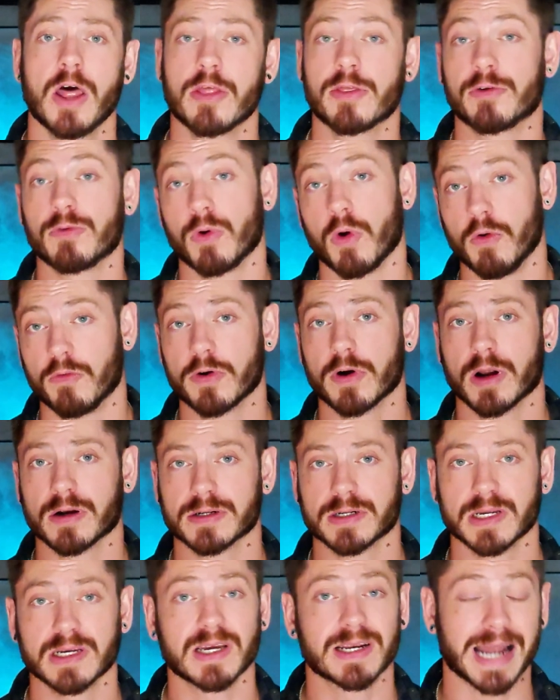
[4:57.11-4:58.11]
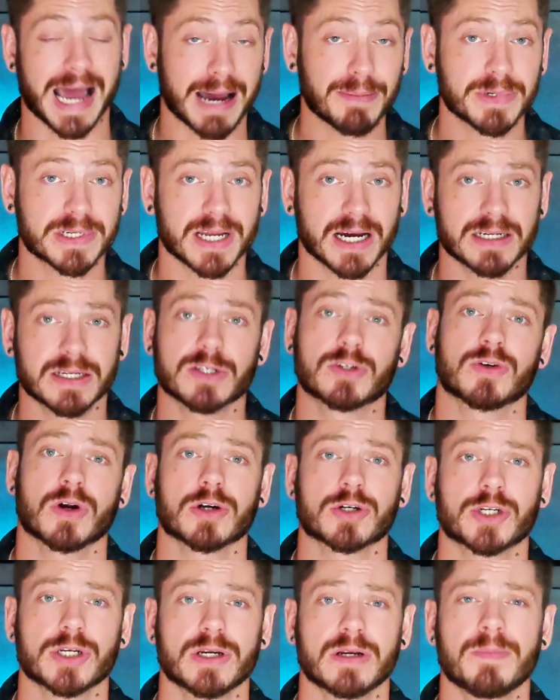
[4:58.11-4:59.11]
through overhunting and habitat
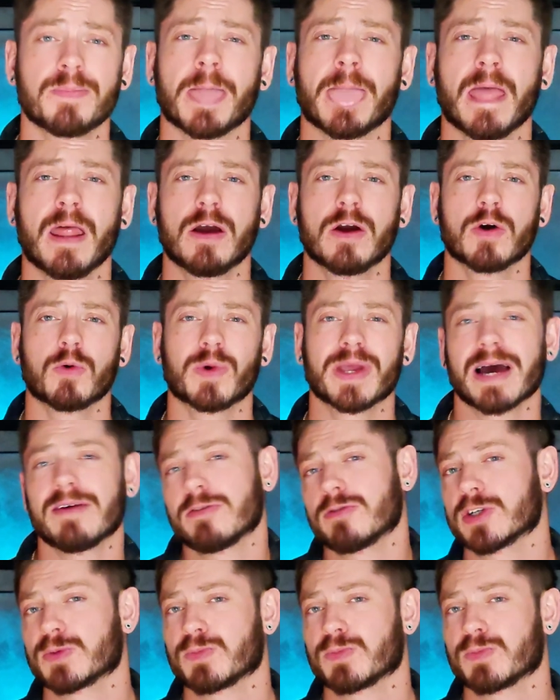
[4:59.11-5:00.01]
destruction, we have a